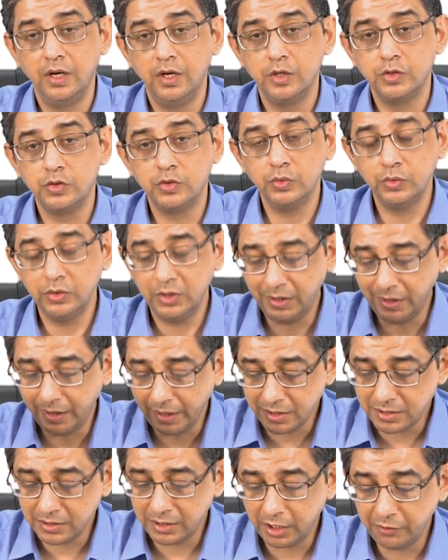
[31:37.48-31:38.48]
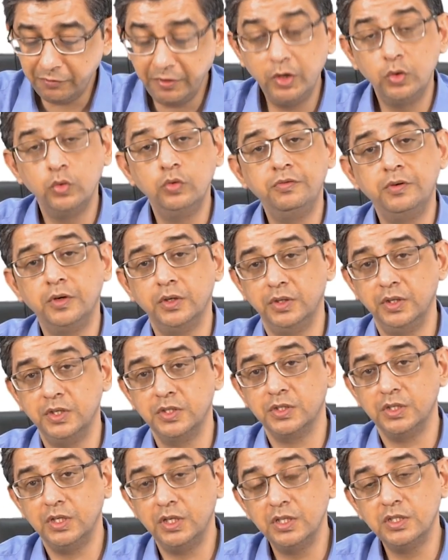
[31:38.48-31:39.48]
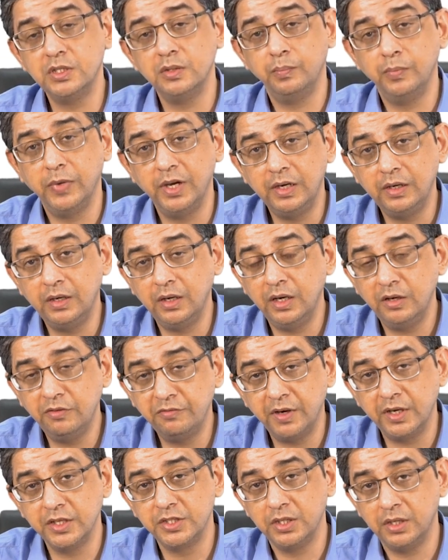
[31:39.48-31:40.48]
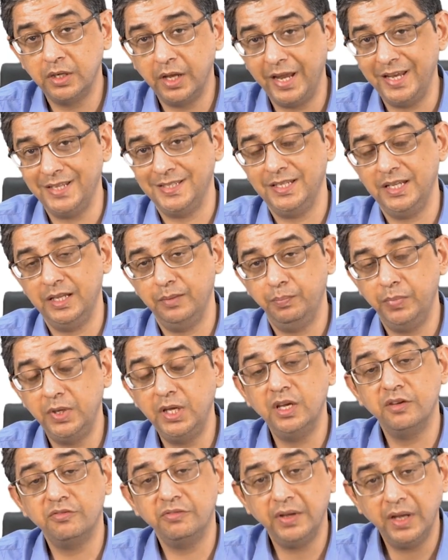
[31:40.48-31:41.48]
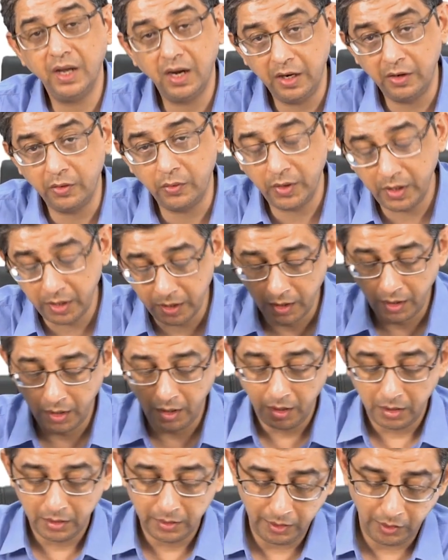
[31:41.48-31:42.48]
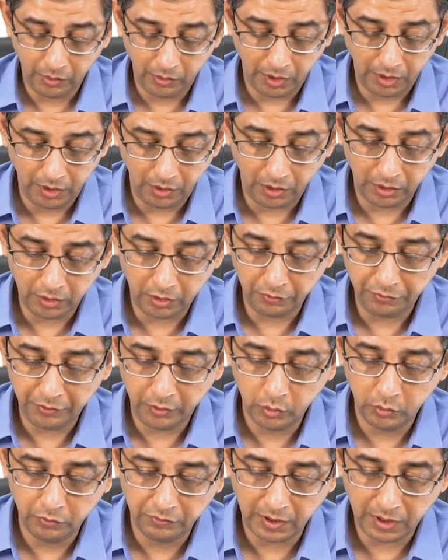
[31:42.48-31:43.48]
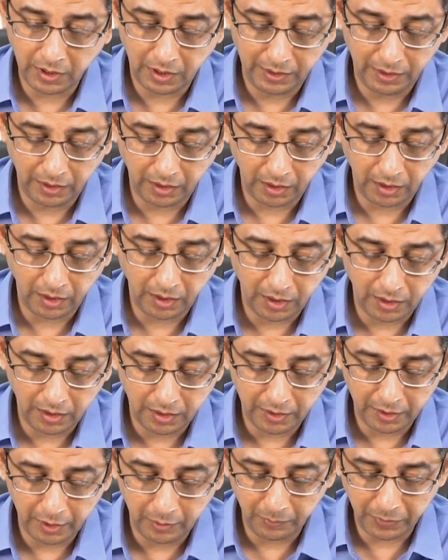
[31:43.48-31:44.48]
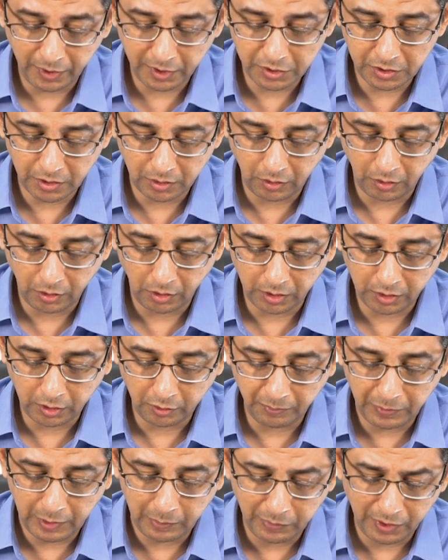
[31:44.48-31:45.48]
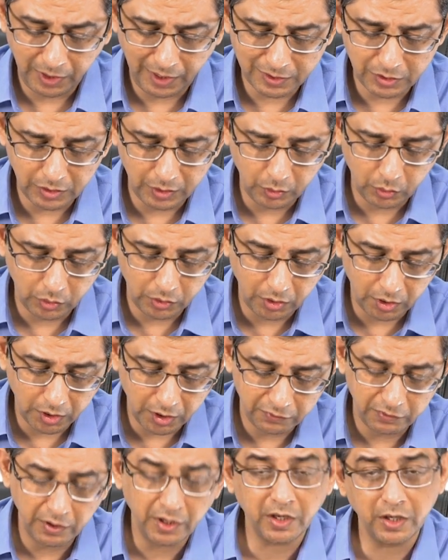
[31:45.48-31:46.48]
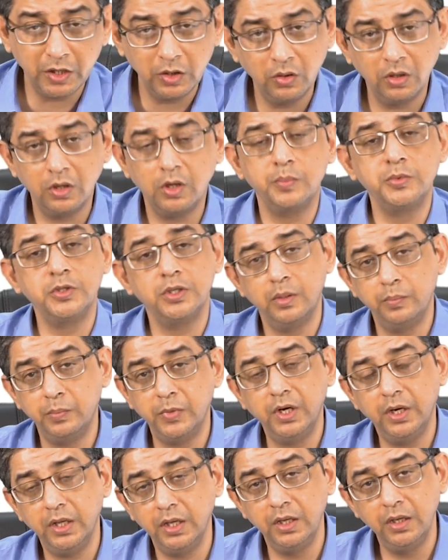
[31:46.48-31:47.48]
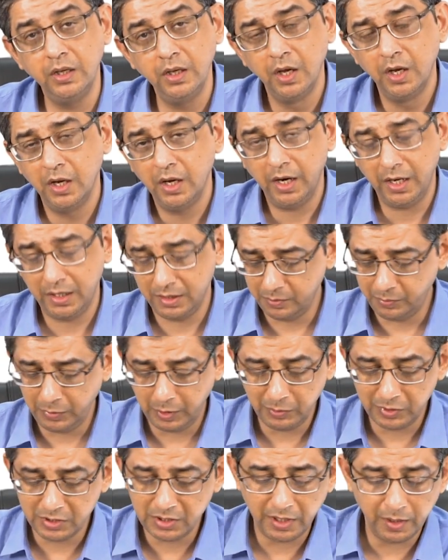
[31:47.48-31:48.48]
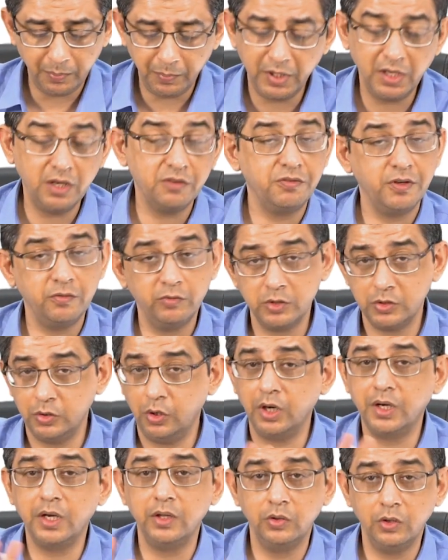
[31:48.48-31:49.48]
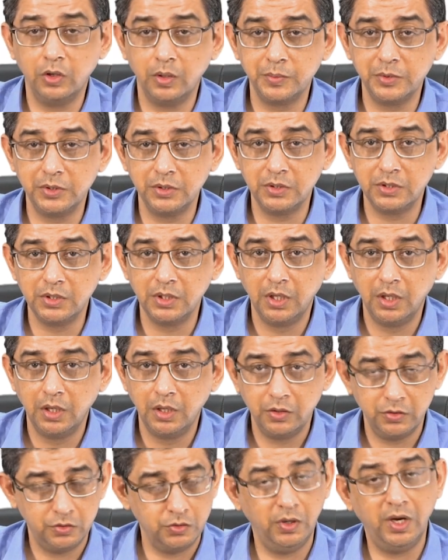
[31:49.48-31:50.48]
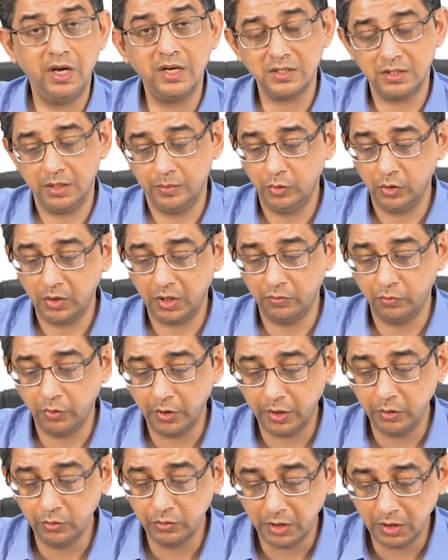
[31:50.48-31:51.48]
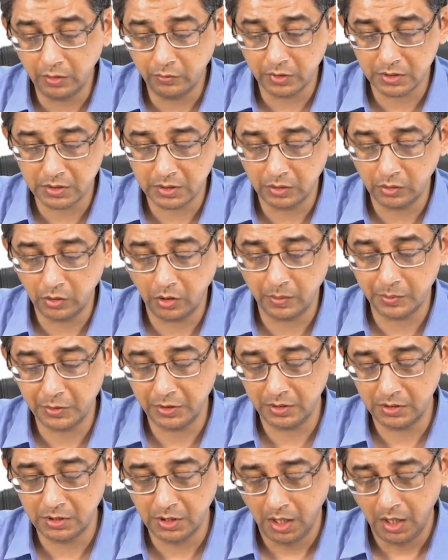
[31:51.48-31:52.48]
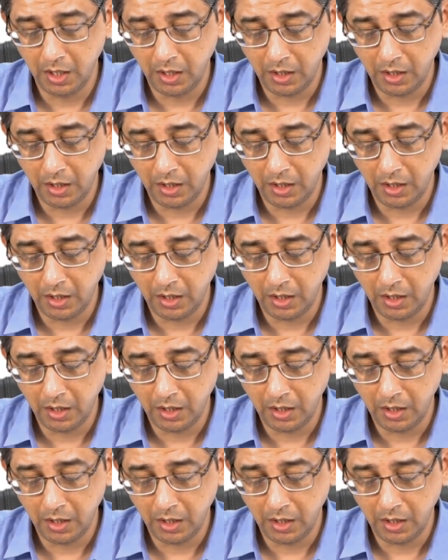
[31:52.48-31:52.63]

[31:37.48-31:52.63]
So the test that we do for this is platelet function assay, PFA 100. Now a lot of you were under impression, a lot of people actually could not even recall option number D, and people said PFA was not in the options. So I asked them, okay, what do you think was in the options?